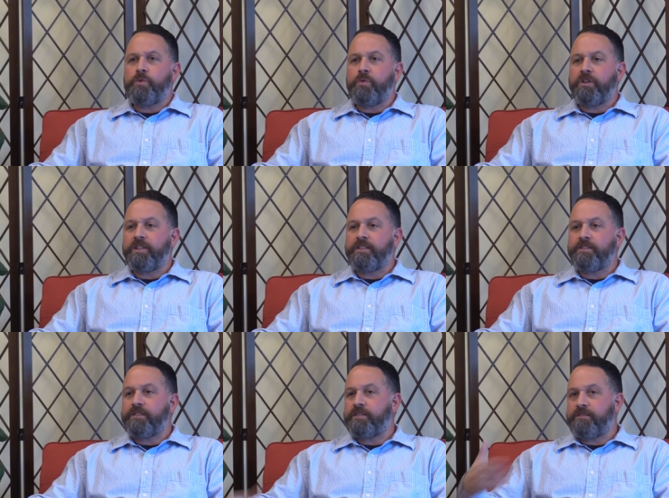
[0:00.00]
were worried. It
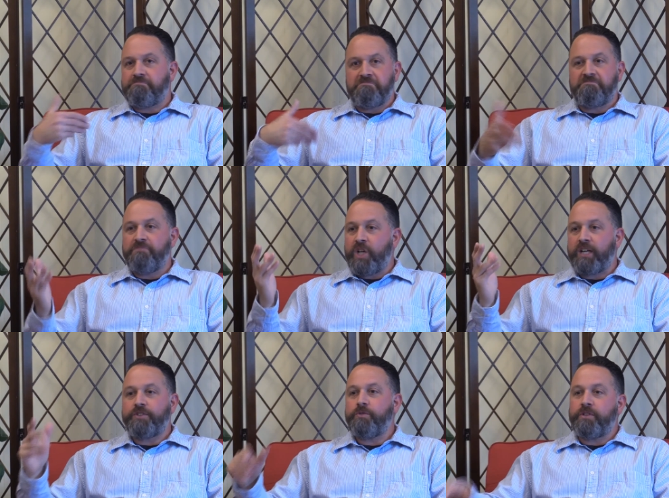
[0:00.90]
just
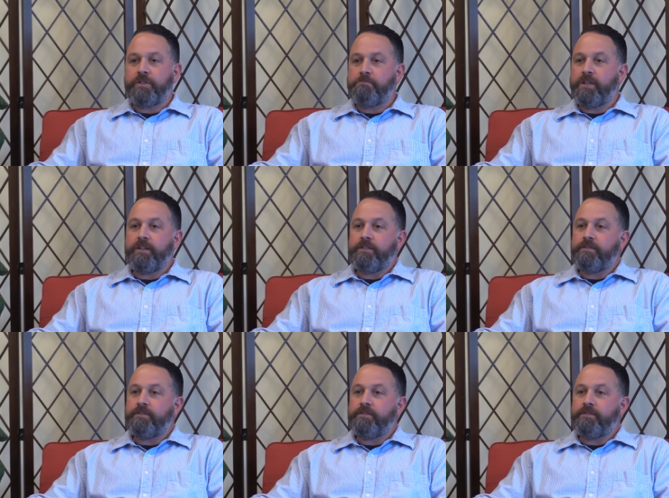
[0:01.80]
knocked you on your butt.